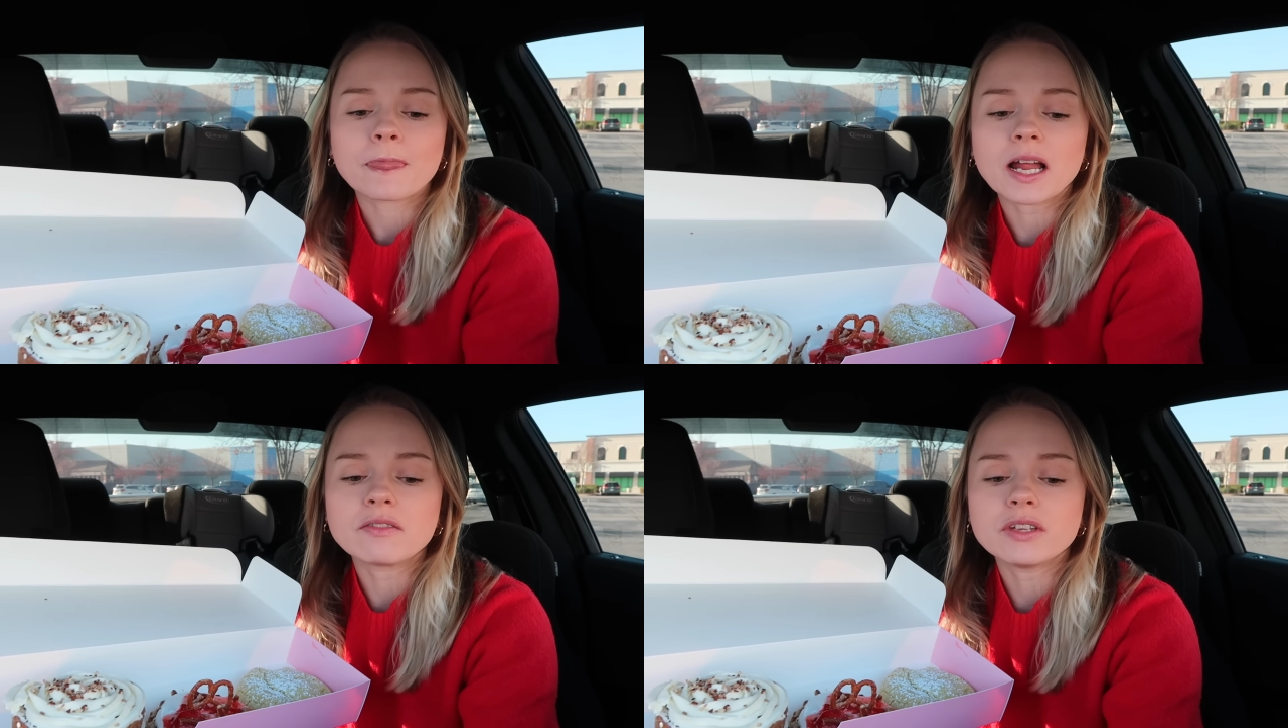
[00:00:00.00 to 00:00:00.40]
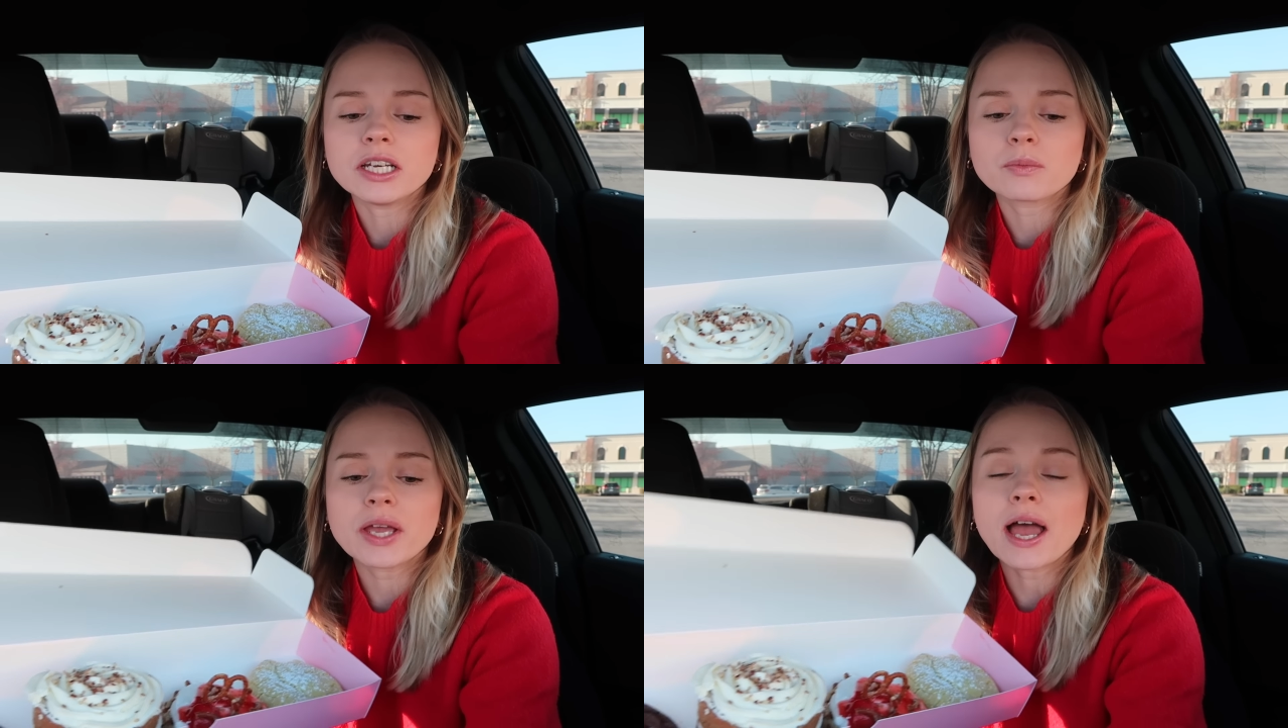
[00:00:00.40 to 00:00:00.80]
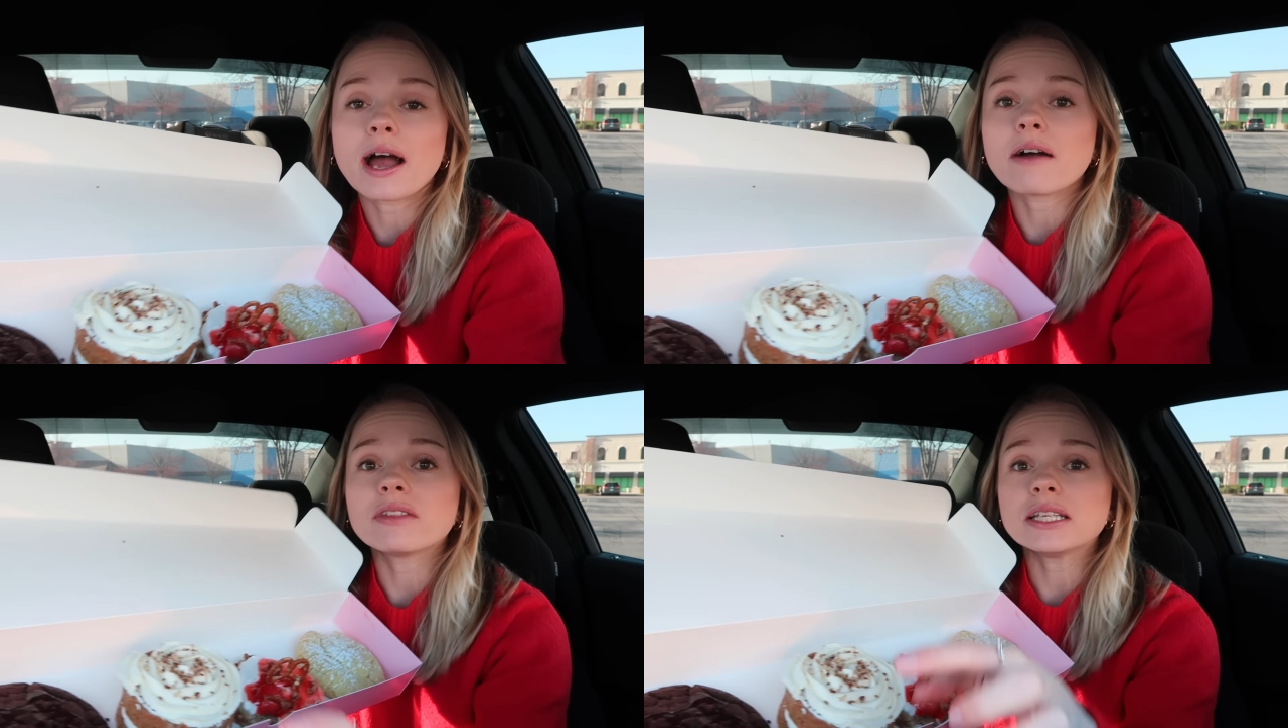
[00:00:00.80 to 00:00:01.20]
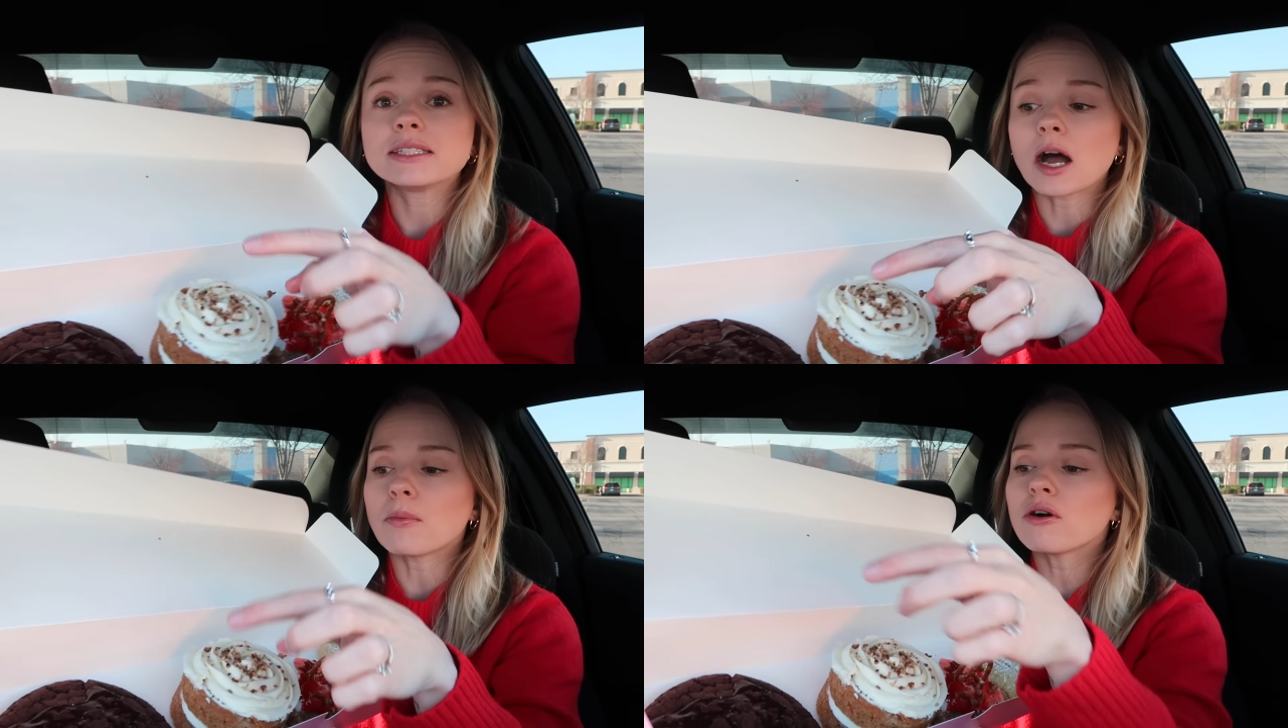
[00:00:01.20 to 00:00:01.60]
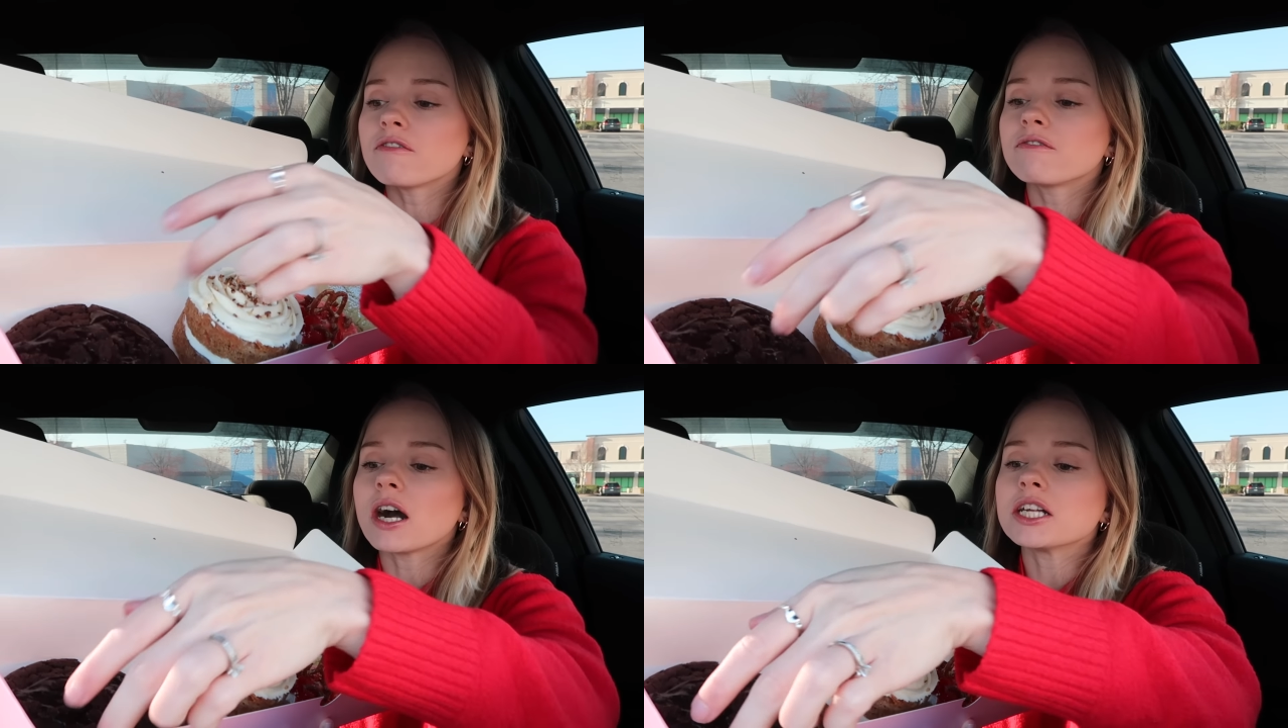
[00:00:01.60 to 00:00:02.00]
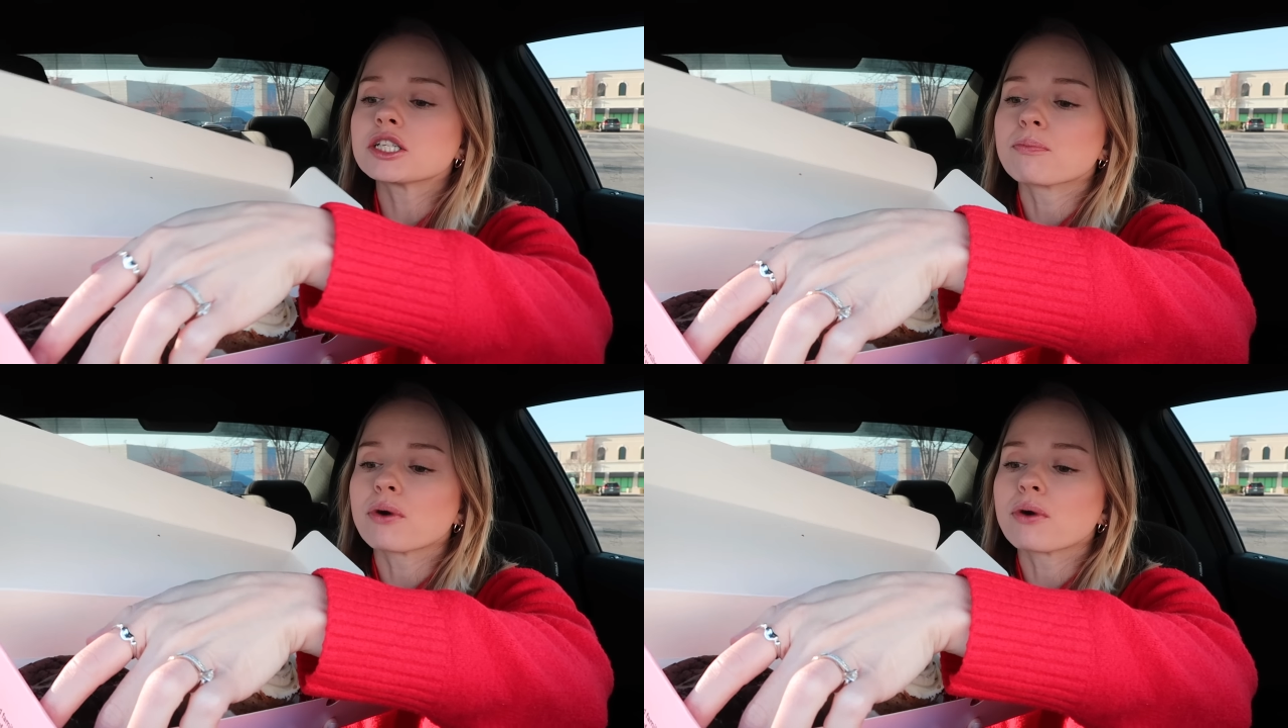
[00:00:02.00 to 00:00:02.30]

And then we have the double fudge